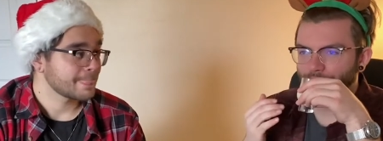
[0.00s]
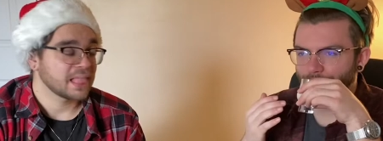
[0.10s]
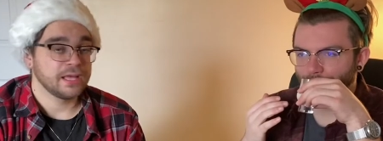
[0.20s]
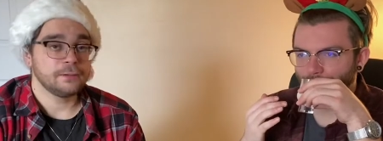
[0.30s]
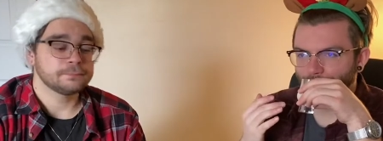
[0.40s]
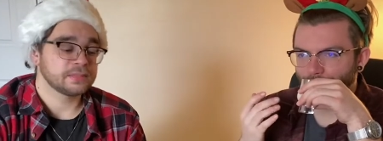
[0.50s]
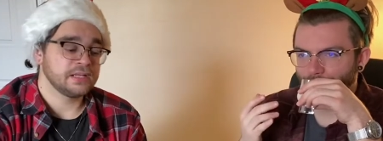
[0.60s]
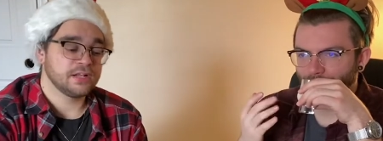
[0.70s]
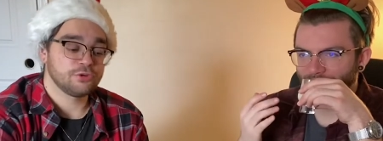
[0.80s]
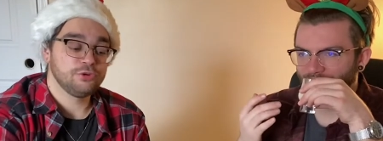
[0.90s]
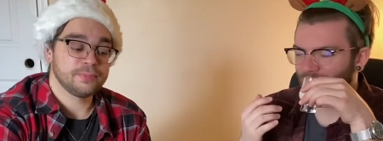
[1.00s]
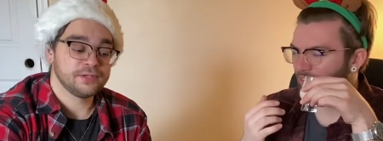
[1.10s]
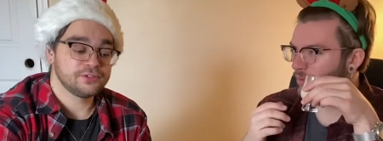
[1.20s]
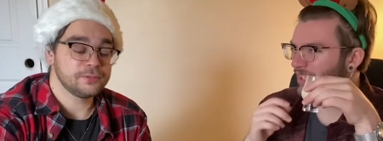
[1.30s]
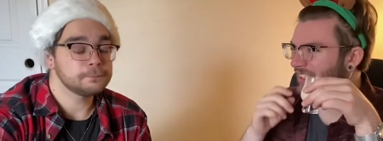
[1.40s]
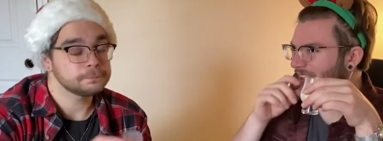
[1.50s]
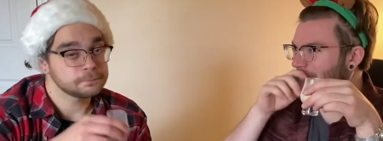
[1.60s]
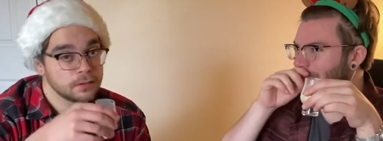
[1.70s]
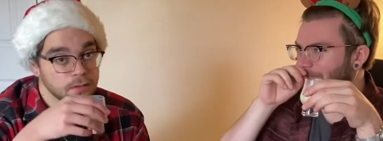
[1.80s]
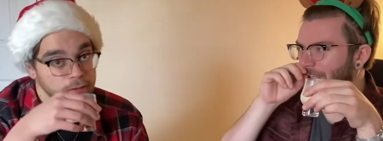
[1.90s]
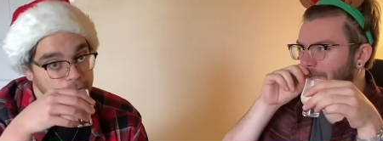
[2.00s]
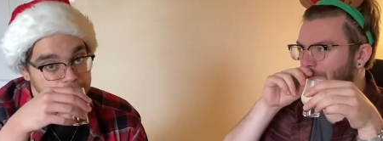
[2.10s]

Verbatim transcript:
Speaker 1: Yeah, and not too spicy. the whiskey. Yeah.